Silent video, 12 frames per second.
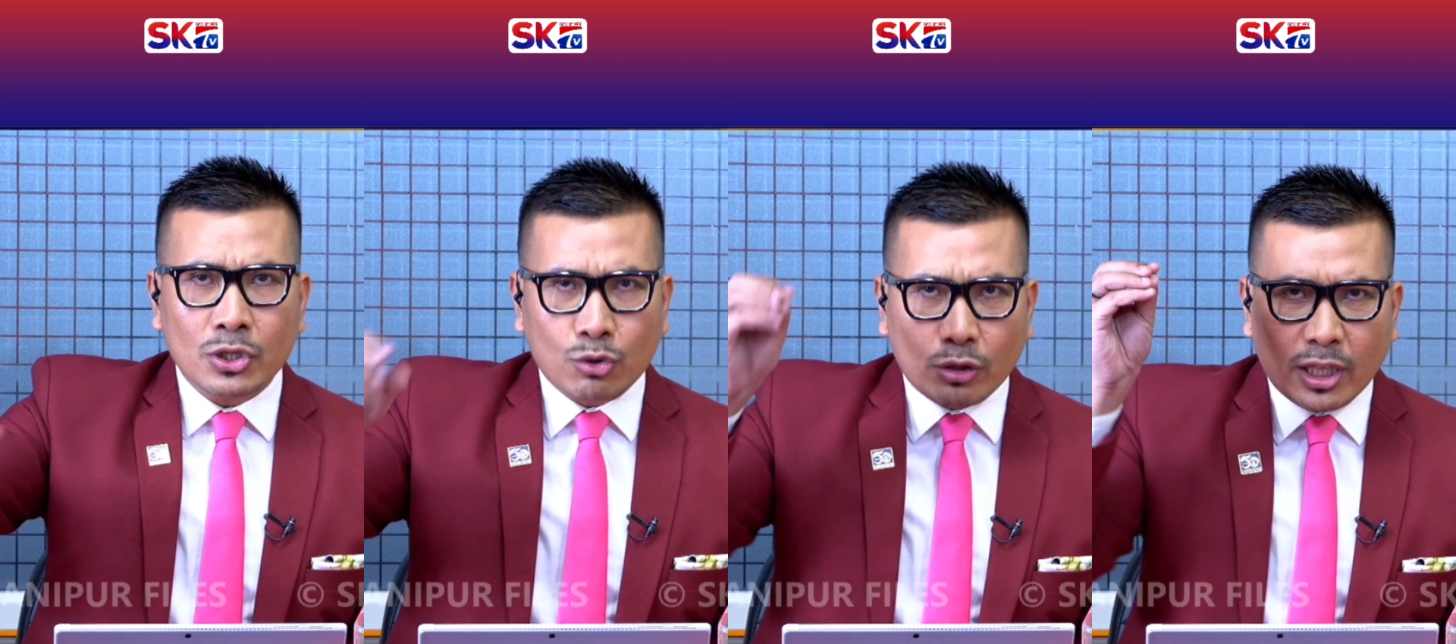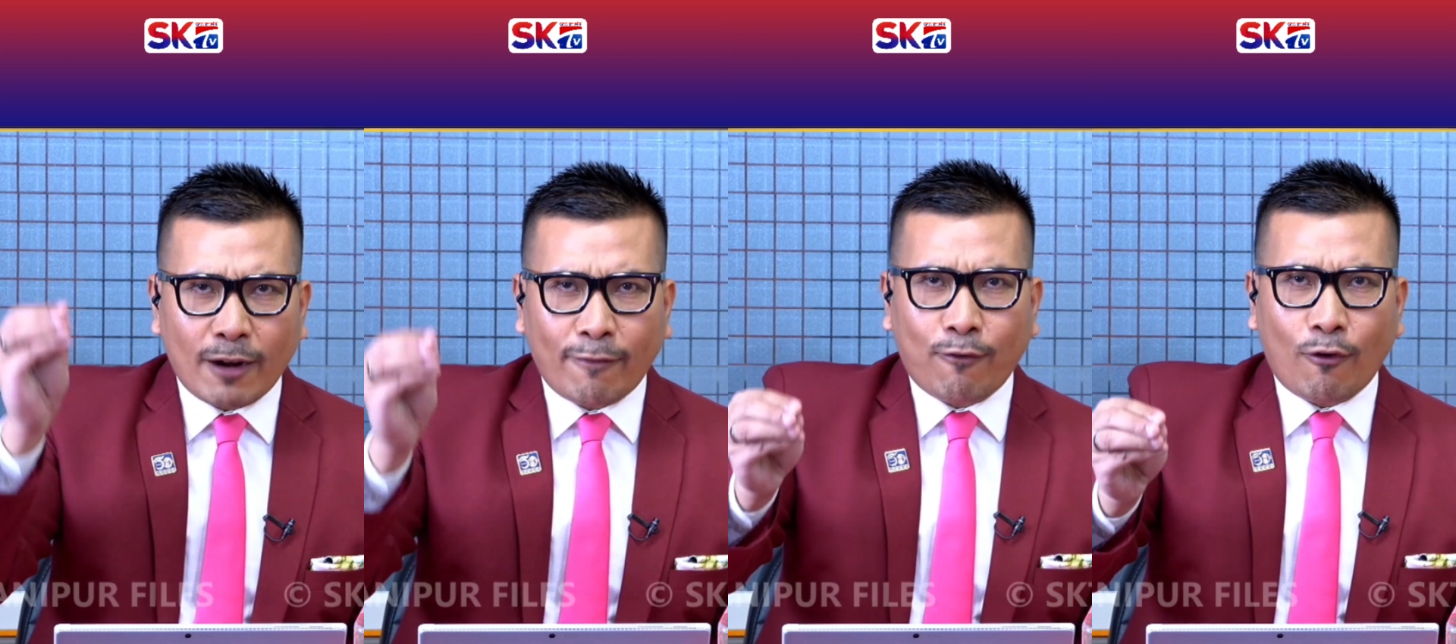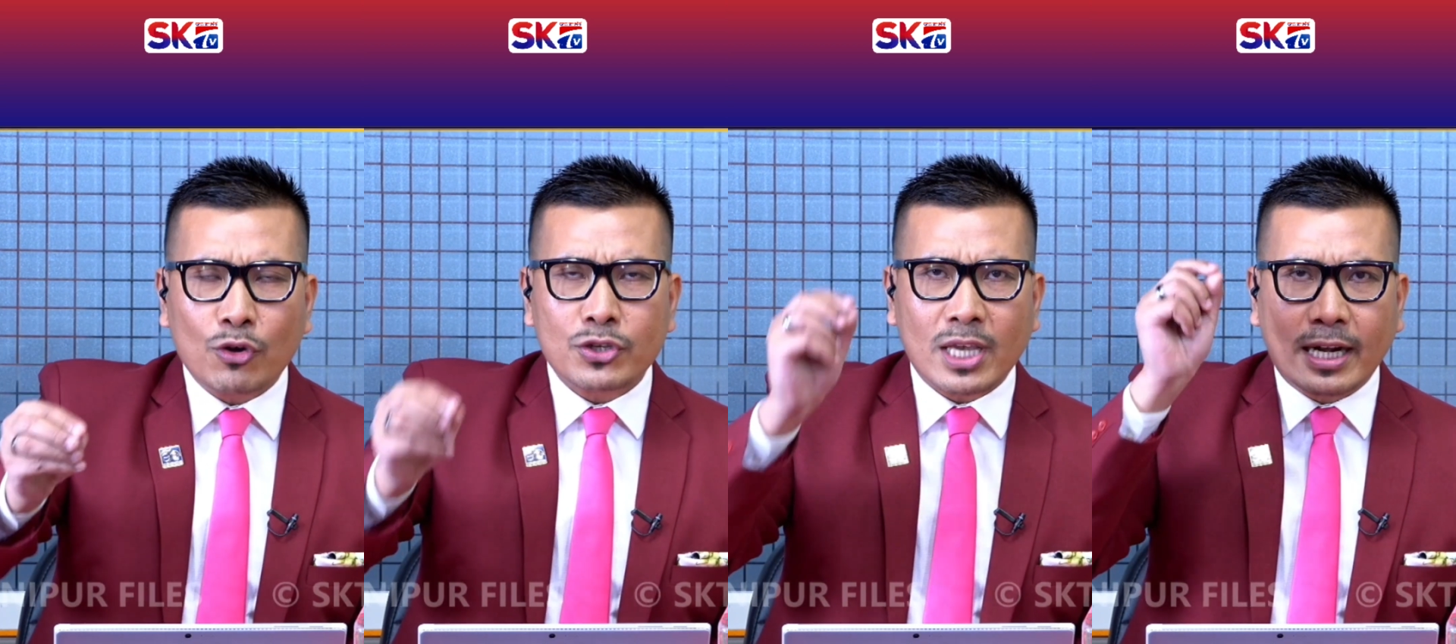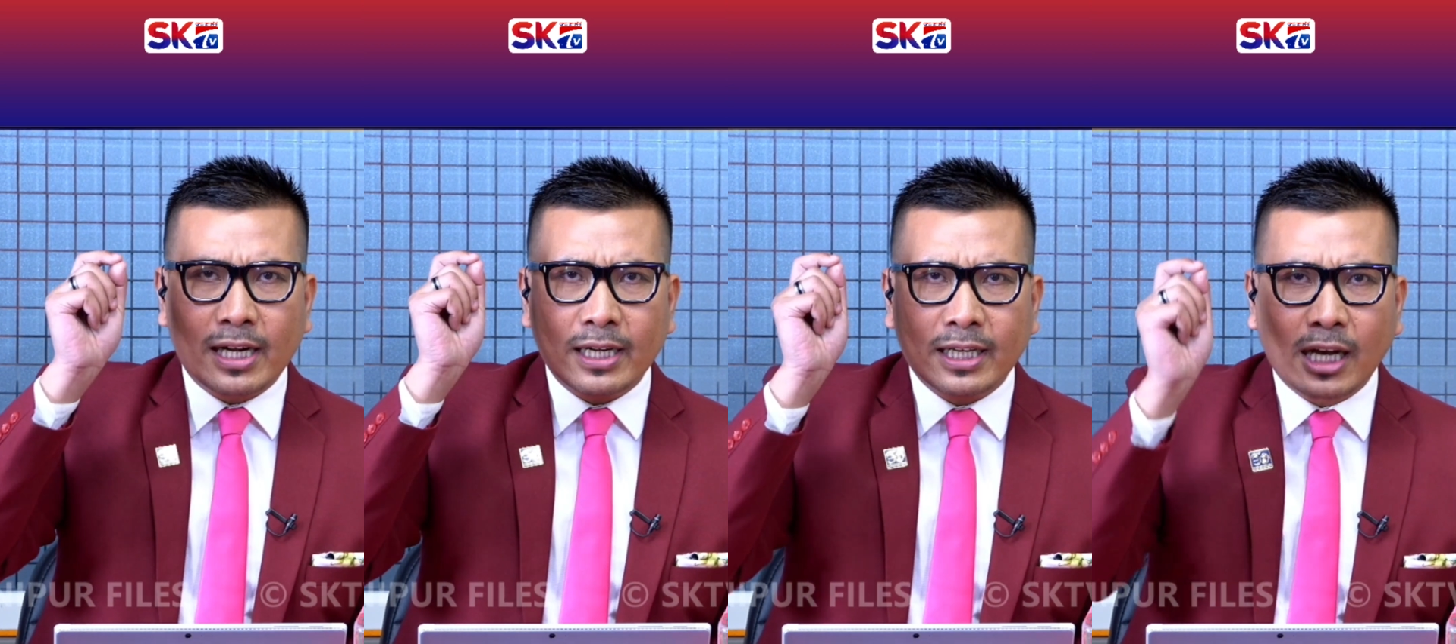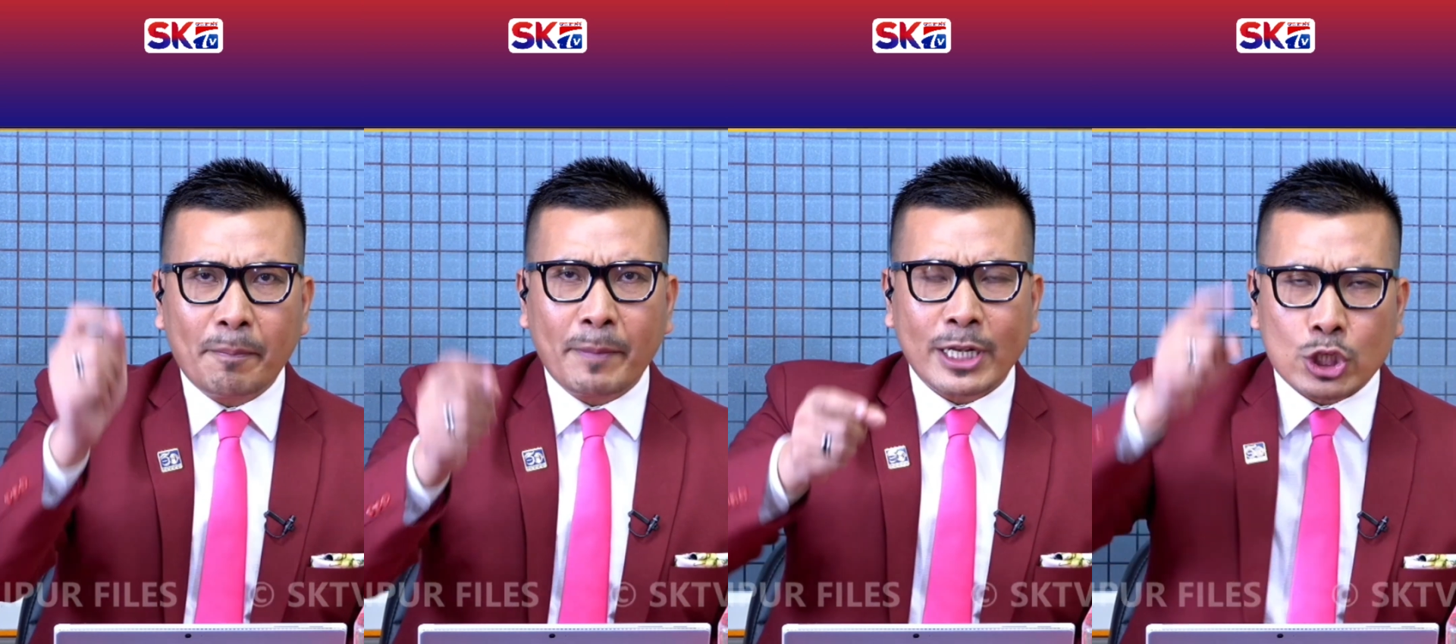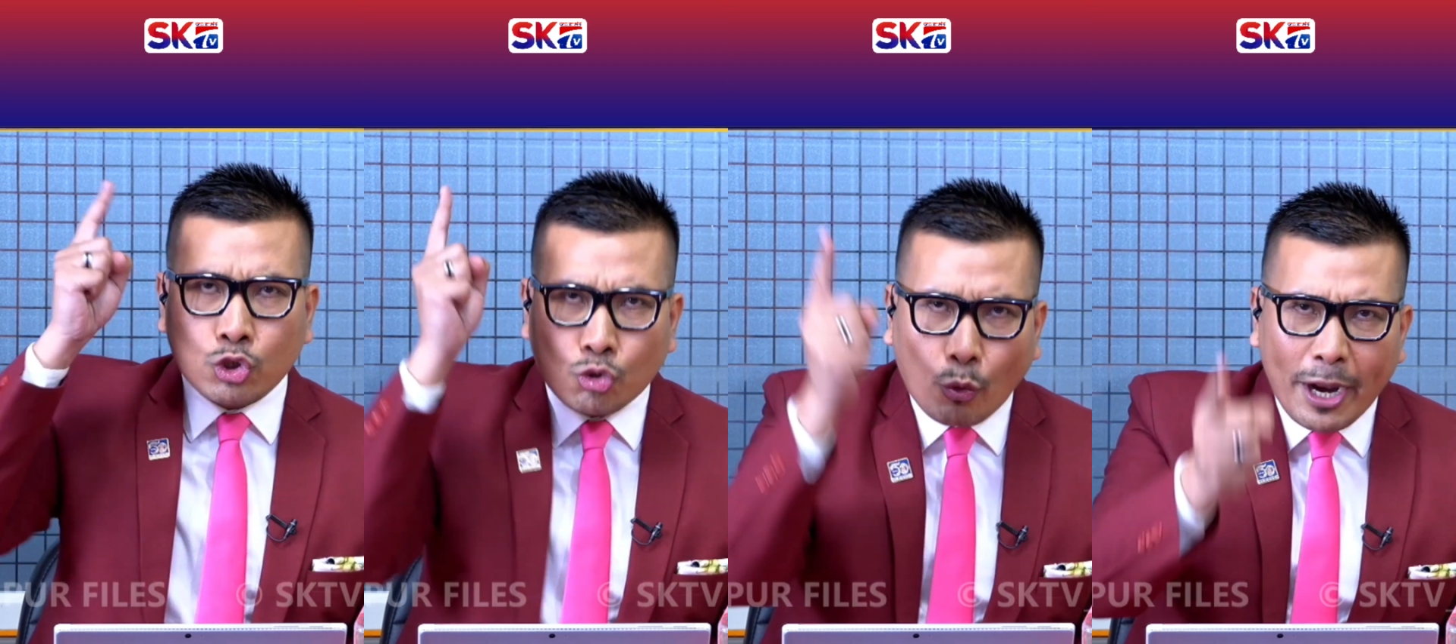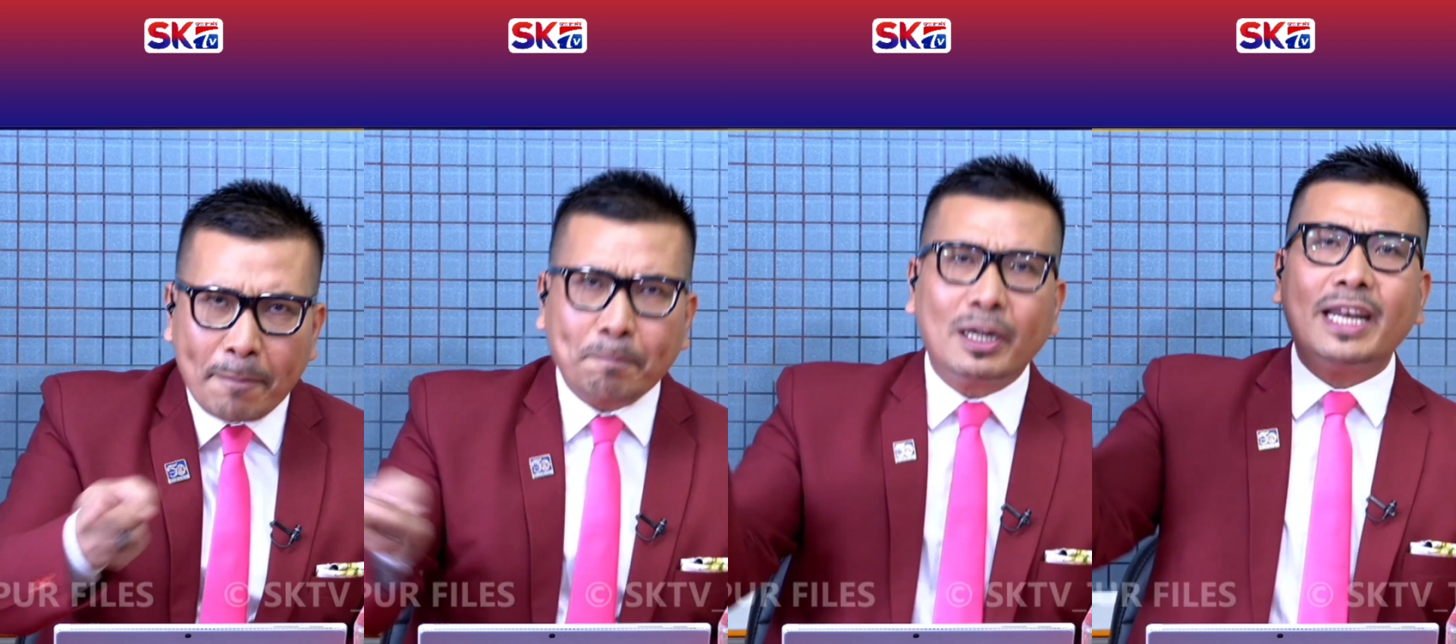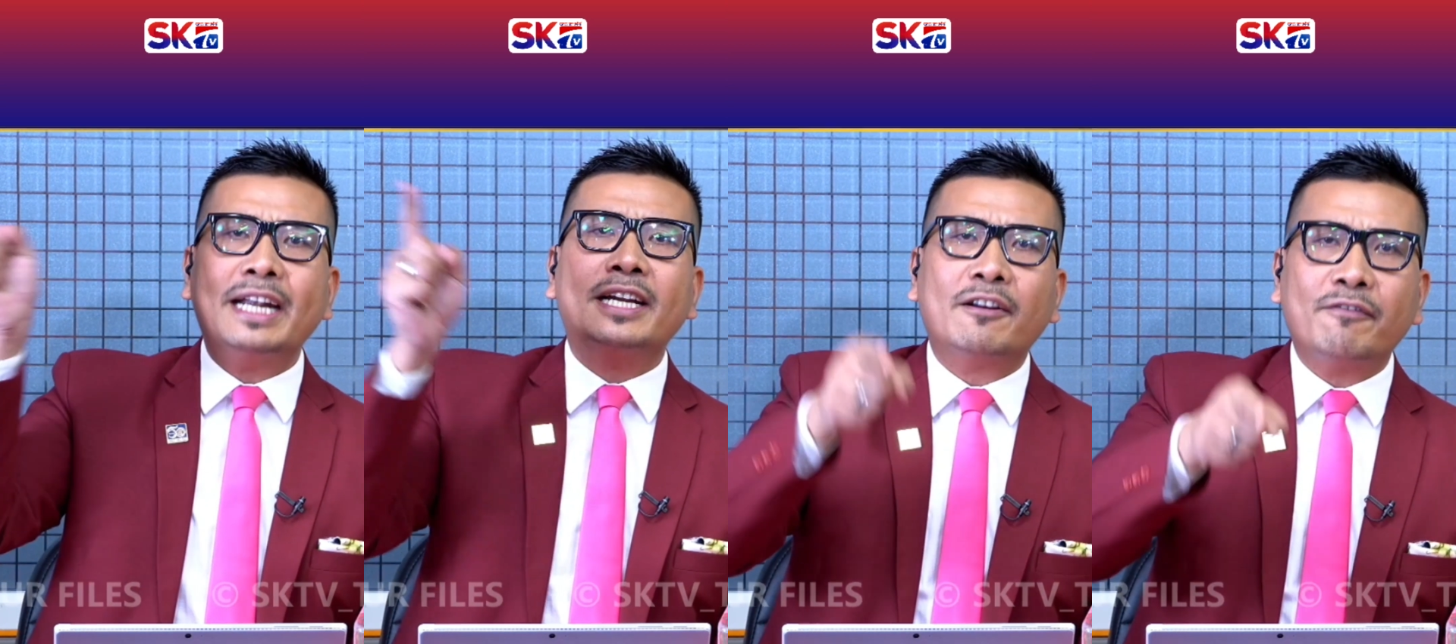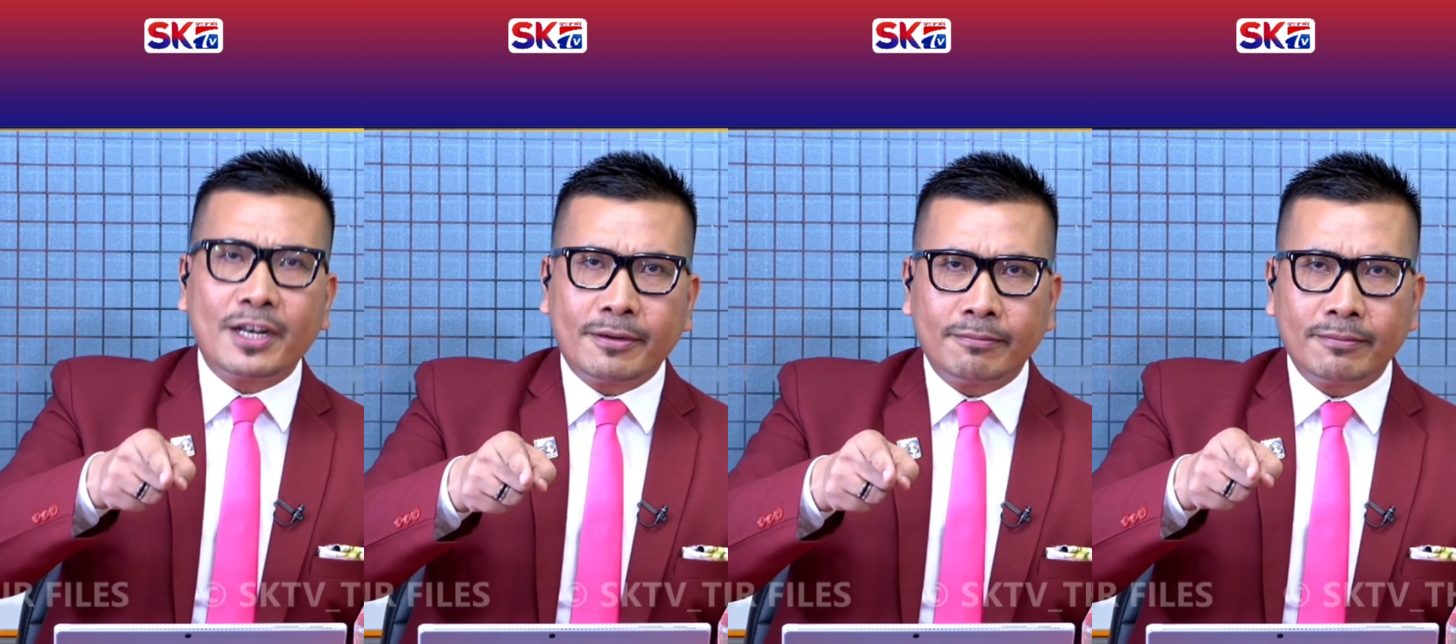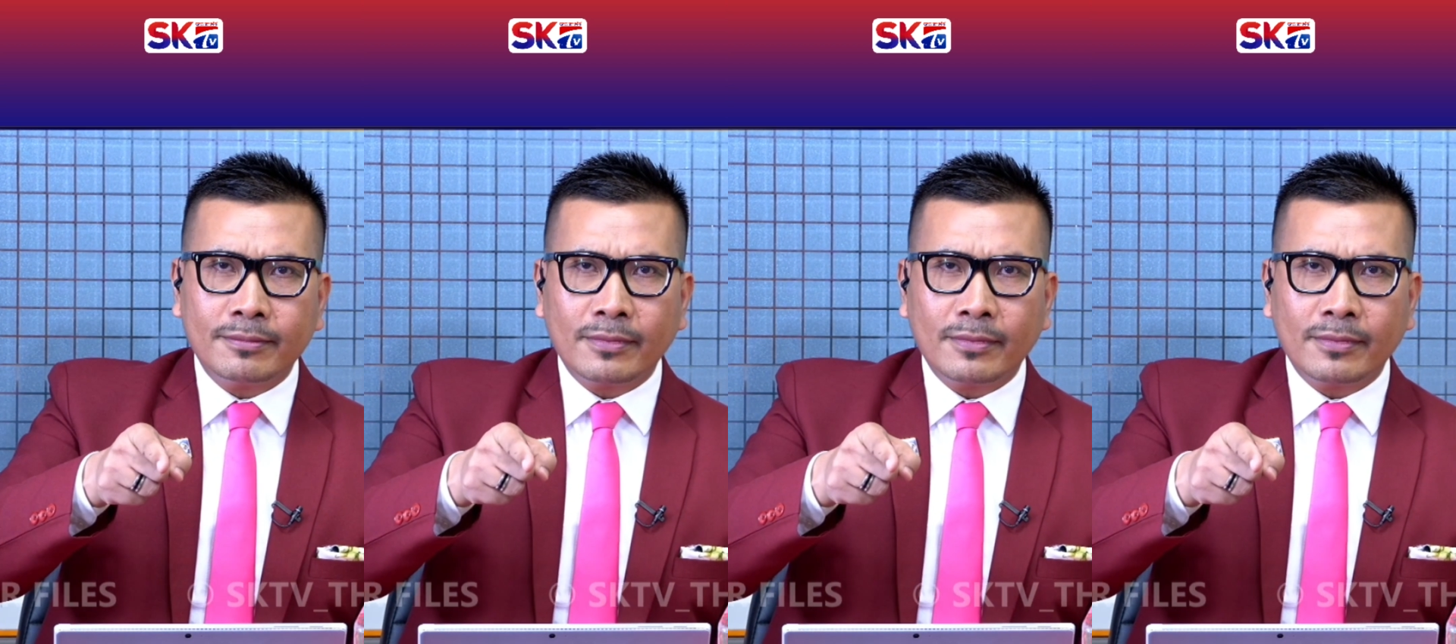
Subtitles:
So therefore, central government swiftly intervene